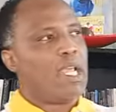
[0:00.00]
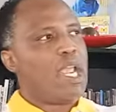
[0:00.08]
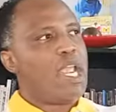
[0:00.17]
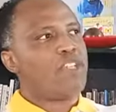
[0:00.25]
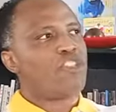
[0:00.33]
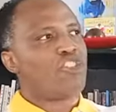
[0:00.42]

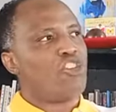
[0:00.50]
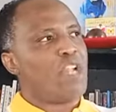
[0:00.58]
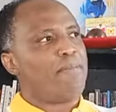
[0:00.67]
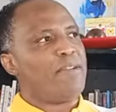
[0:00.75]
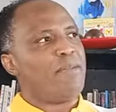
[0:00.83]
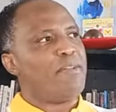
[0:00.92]
He stood
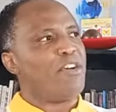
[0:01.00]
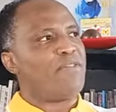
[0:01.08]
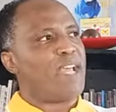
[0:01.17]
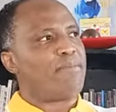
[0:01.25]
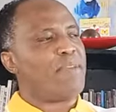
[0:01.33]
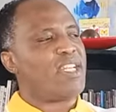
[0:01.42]
up in the middle of
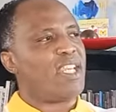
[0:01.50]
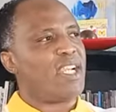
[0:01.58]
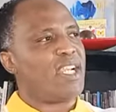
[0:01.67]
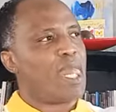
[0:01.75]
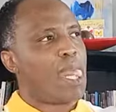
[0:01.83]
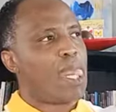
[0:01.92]
that
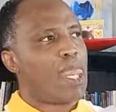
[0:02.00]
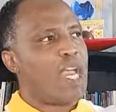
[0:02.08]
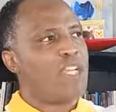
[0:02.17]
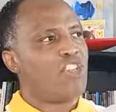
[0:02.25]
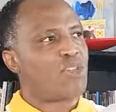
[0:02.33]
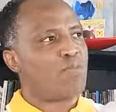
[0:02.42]
meeting
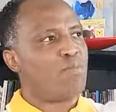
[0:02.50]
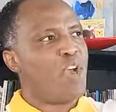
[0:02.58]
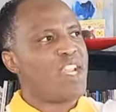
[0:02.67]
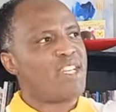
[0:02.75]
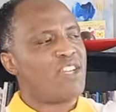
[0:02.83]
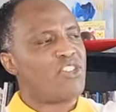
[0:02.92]
and just
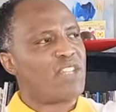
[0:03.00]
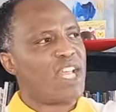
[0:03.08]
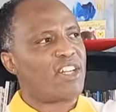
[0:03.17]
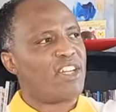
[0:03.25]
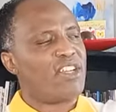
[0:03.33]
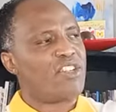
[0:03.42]
pointed to
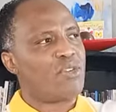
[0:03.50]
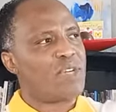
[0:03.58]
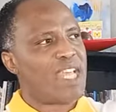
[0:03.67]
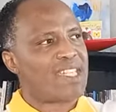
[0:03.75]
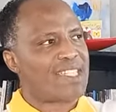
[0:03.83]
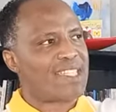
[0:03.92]
that girl and
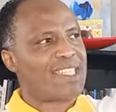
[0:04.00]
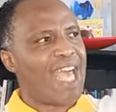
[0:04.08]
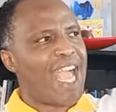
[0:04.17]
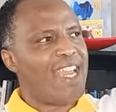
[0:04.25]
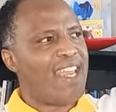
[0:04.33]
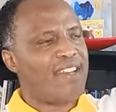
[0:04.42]
told her,
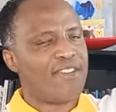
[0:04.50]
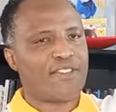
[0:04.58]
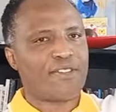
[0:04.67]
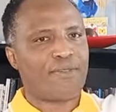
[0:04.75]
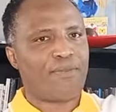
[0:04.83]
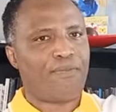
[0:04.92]

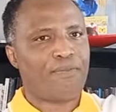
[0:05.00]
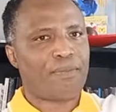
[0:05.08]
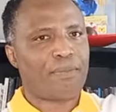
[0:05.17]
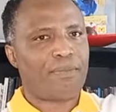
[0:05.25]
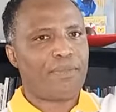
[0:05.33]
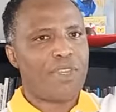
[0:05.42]
Silent!
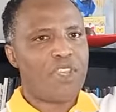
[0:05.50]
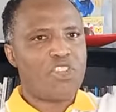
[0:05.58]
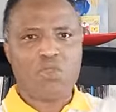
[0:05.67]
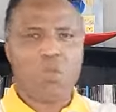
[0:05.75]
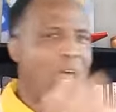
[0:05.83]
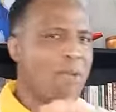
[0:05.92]

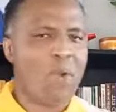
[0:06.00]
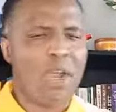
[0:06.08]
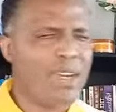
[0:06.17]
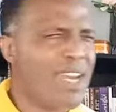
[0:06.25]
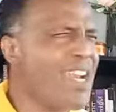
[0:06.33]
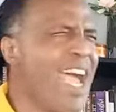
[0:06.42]
Just one
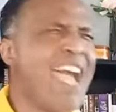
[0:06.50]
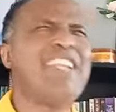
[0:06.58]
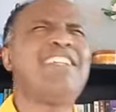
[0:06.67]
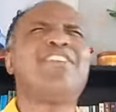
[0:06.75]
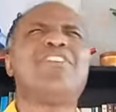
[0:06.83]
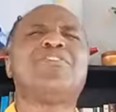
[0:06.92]
word. No,
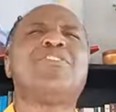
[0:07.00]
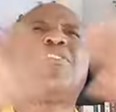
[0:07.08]
no, no,